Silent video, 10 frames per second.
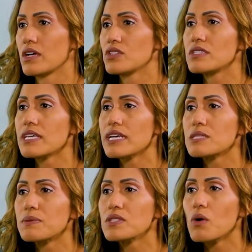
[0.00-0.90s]
She's like, it's
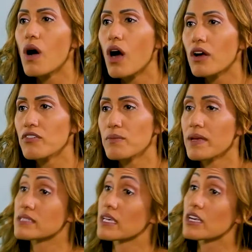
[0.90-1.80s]
been so hard for me. I
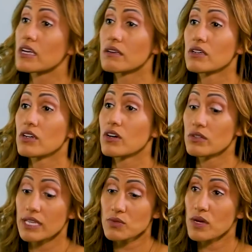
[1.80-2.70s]
was like, girl,
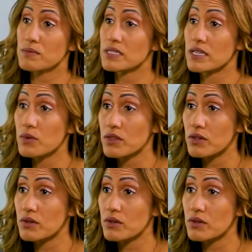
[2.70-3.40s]
that's why I'm sitting with you.